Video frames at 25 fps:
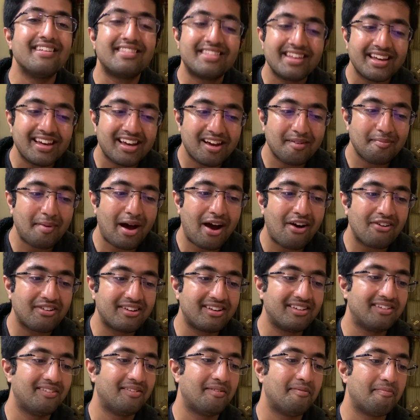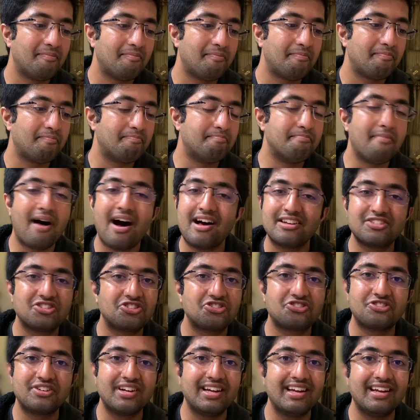Think about
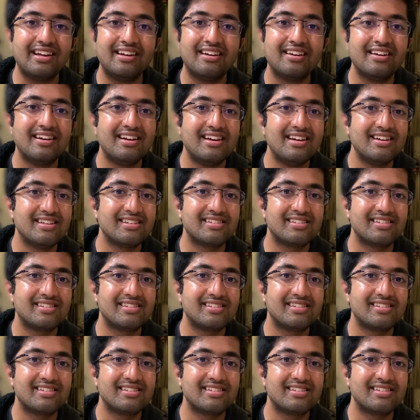mastering,